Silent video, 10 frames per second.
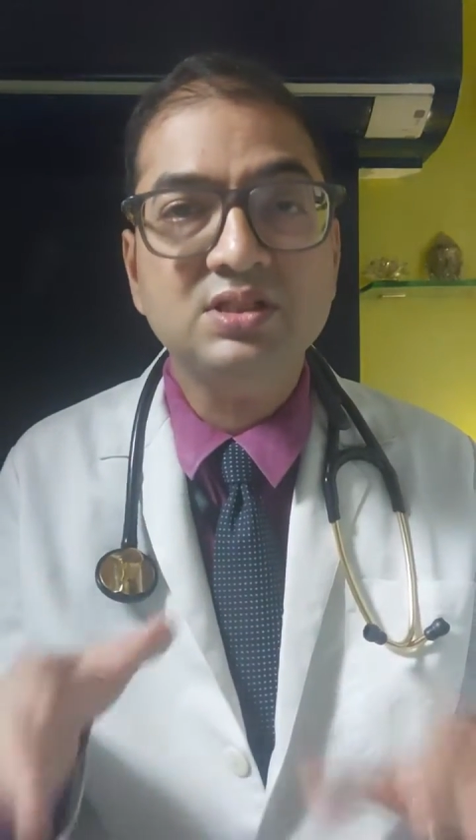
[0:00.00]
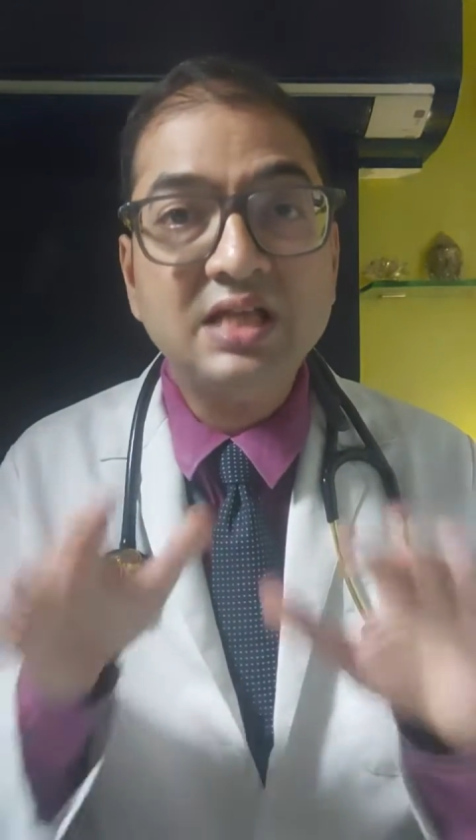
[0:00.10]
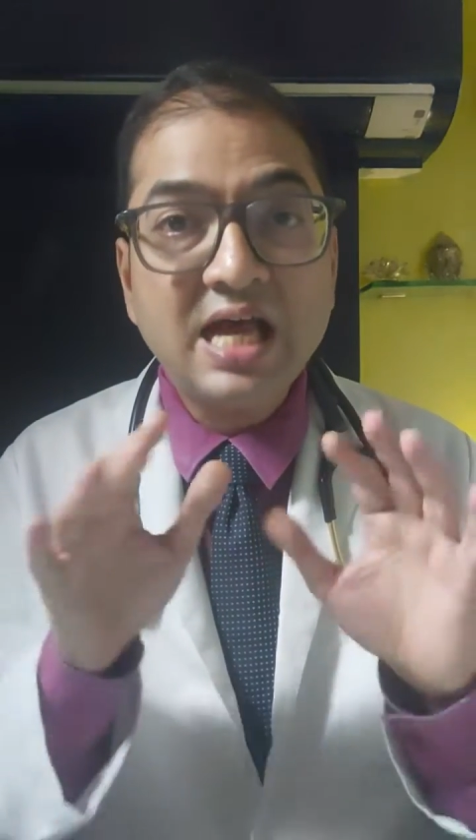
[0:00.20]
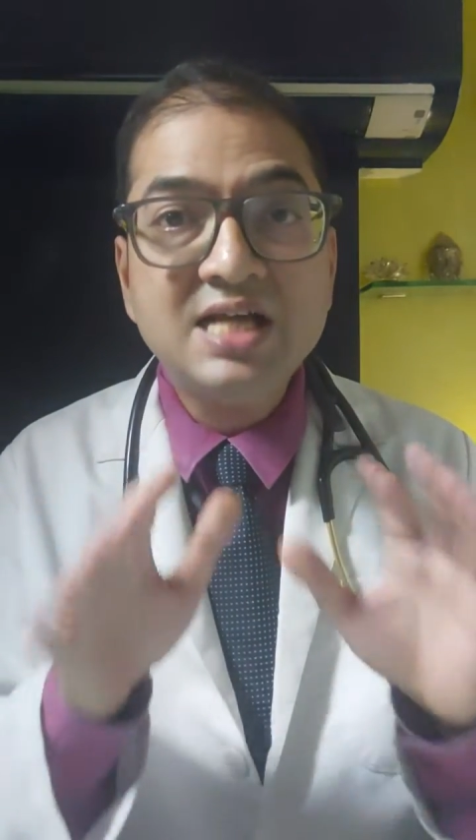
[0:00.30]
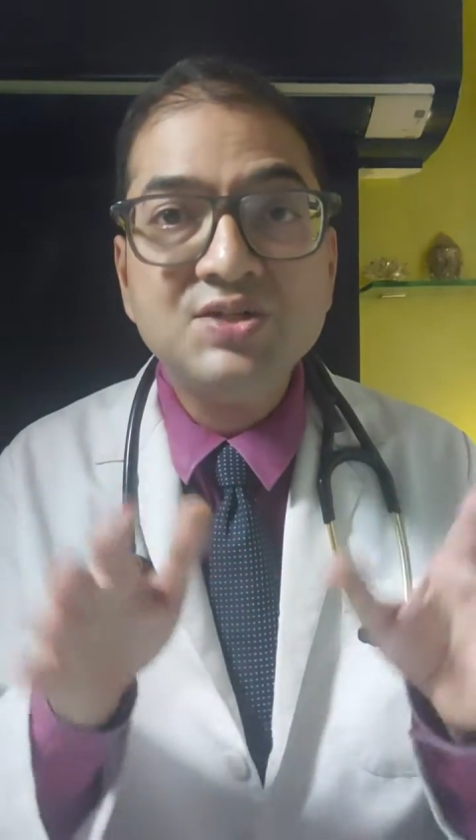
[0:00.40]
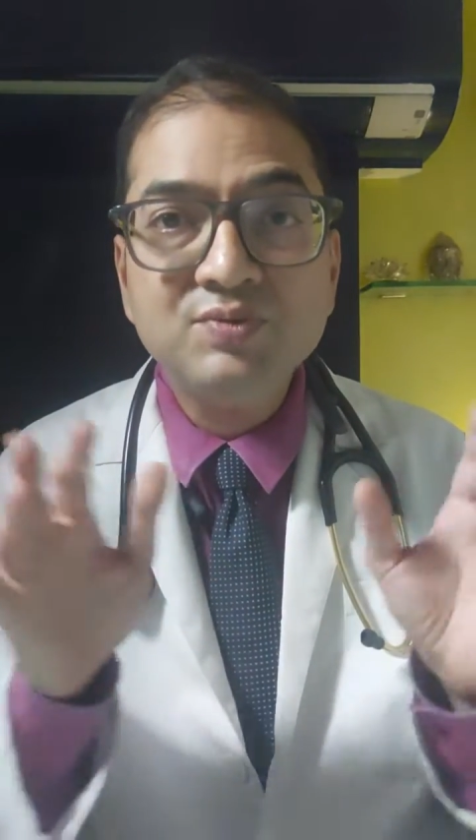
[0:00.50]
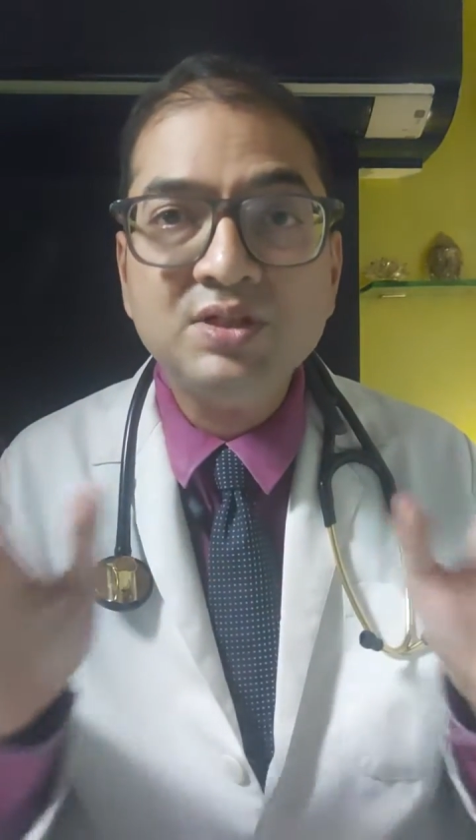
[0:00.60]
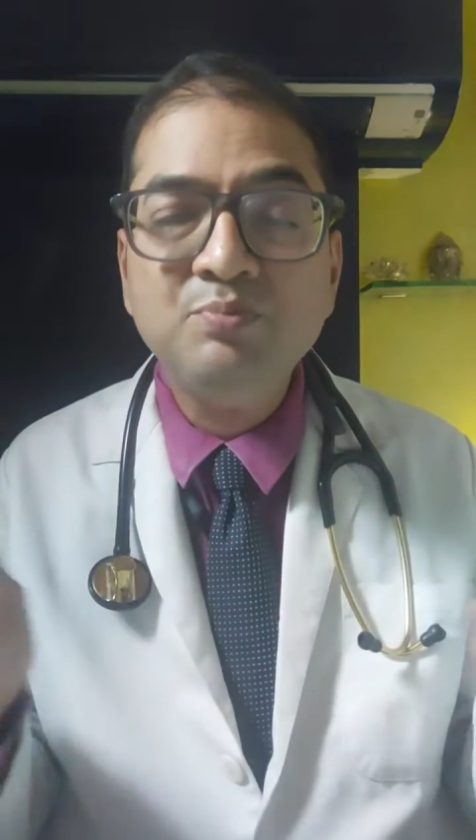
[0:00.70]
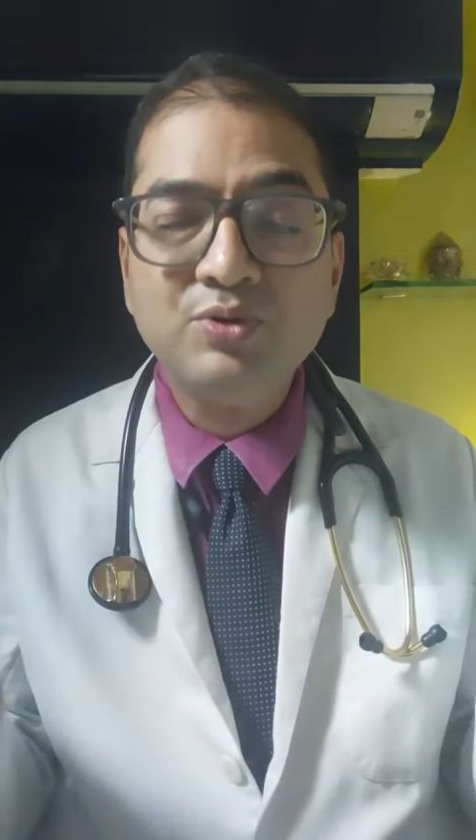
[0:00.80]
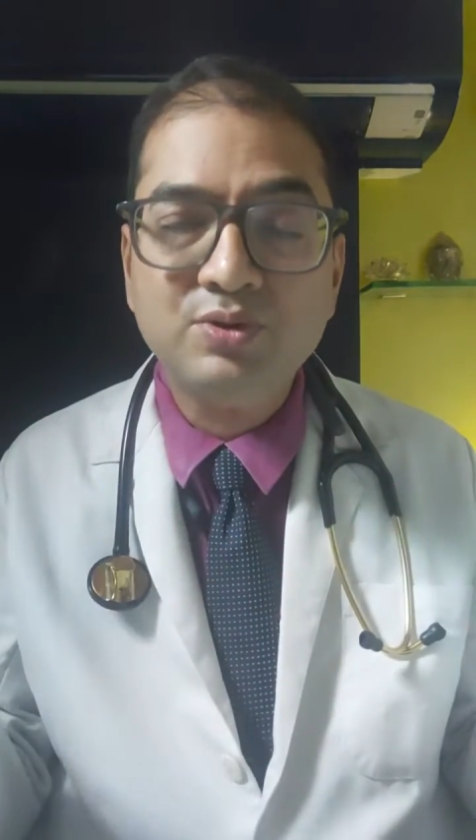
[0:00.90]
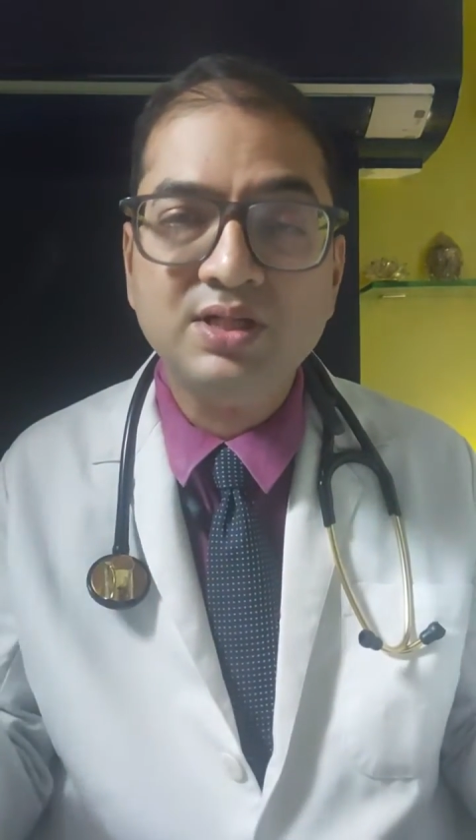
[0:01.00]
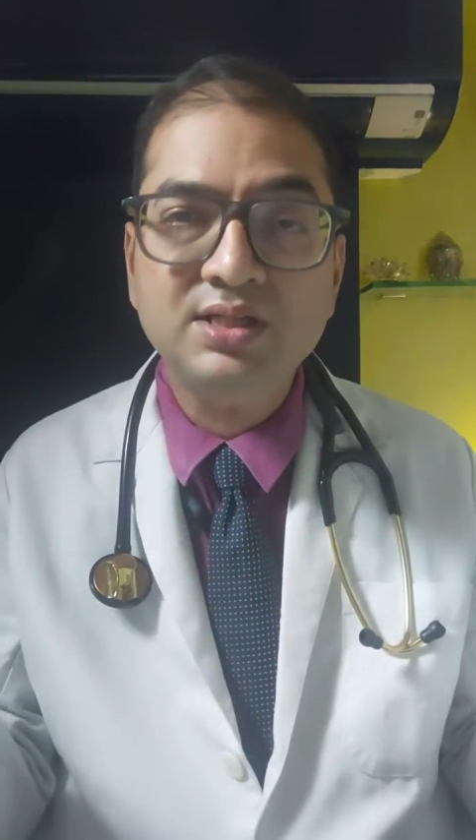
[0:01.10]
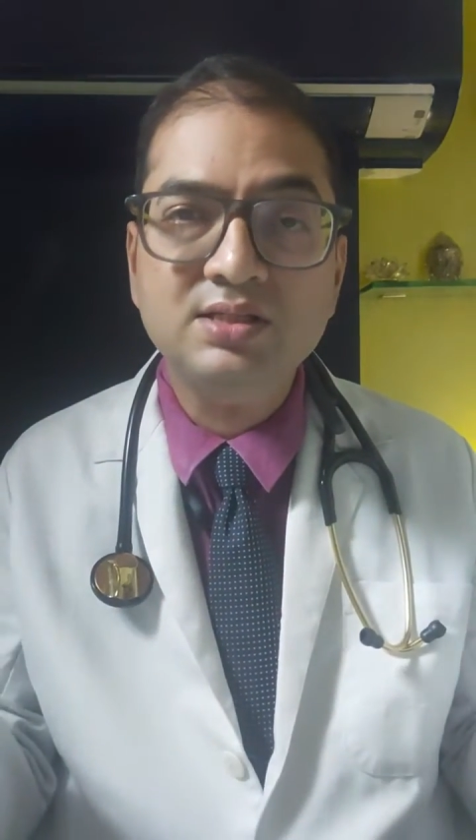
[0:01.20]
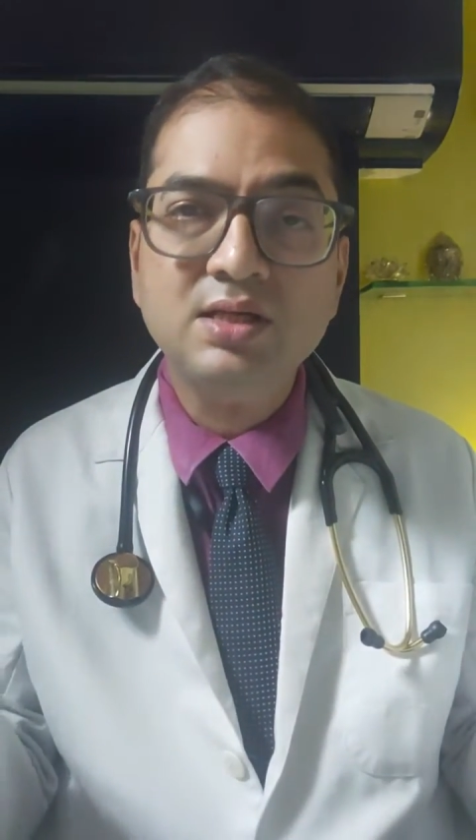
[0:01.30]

Class 1 proteins,